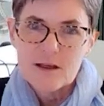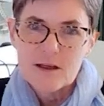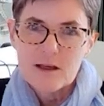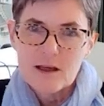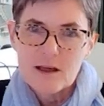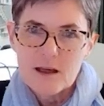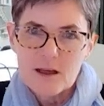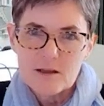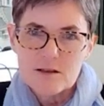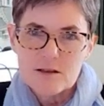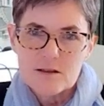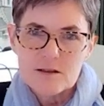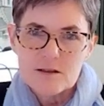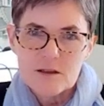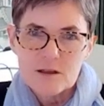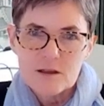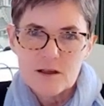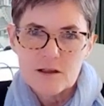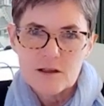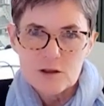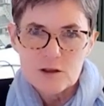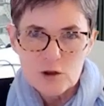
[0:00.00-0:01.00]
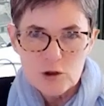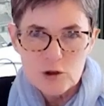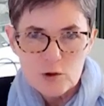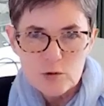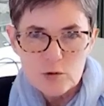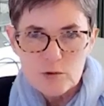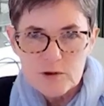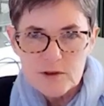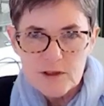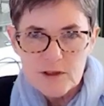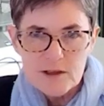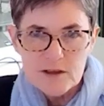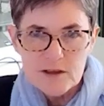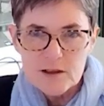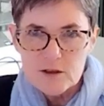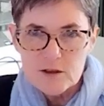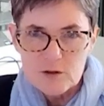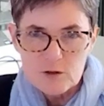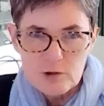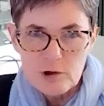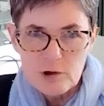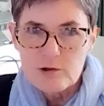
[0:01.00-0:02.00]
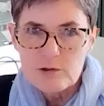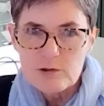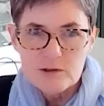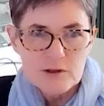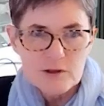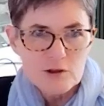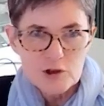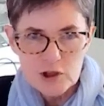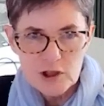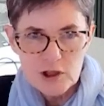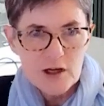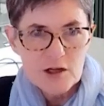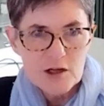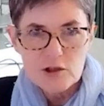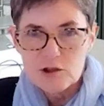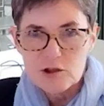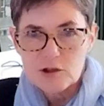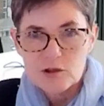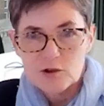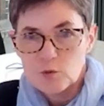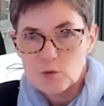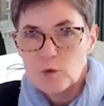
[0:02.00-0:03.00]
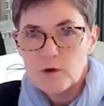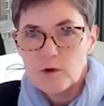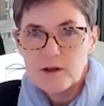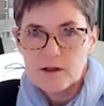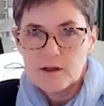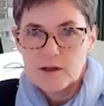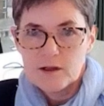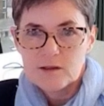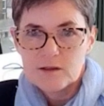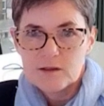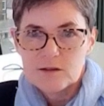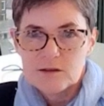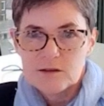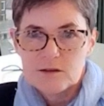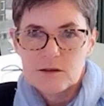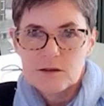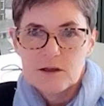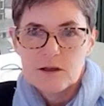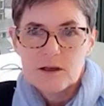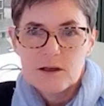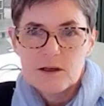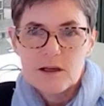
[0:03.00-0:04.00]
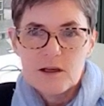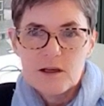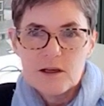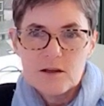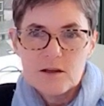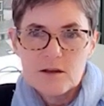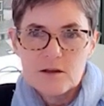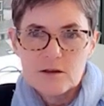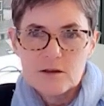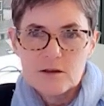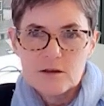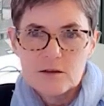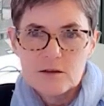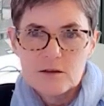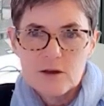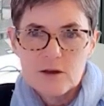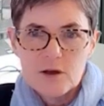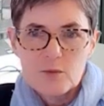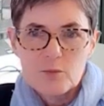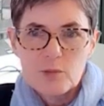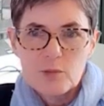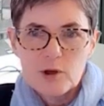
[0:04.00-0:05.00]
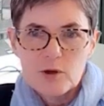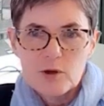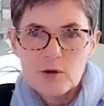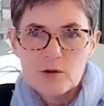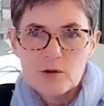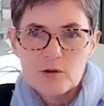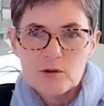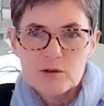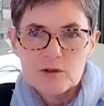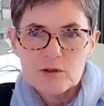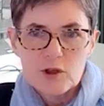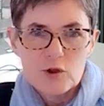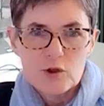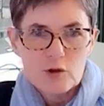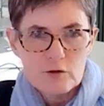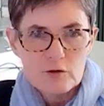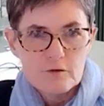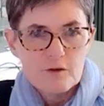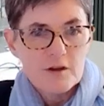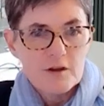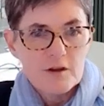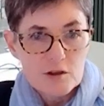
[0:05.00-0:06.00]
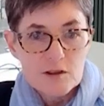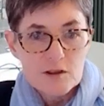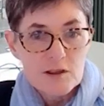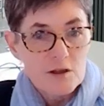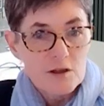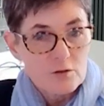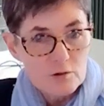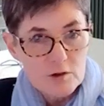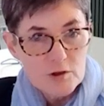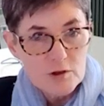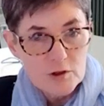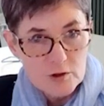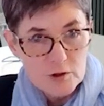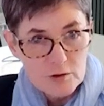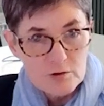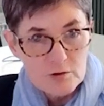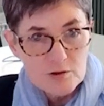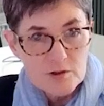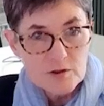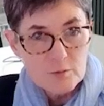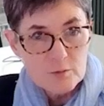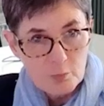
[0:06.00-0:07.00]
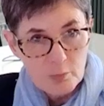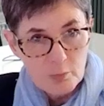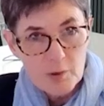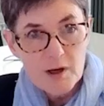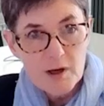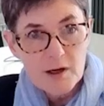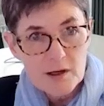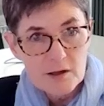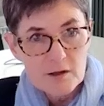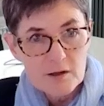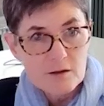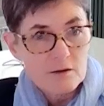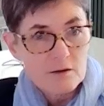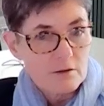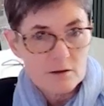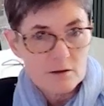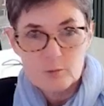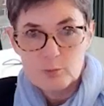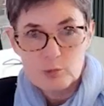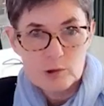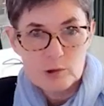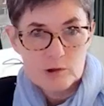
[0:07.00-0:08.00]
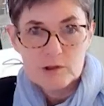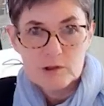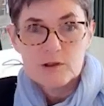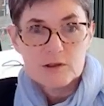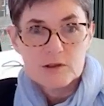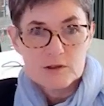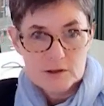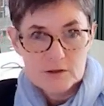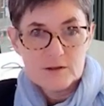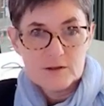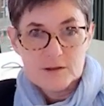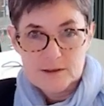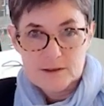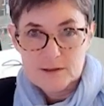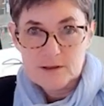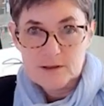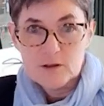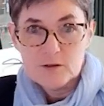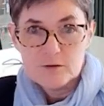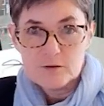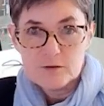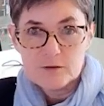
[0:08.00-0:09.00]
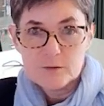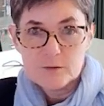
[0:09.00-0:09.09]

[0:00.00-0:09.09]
And it's a tool set that grows and changes with us, either because new features are introduced by the product itself,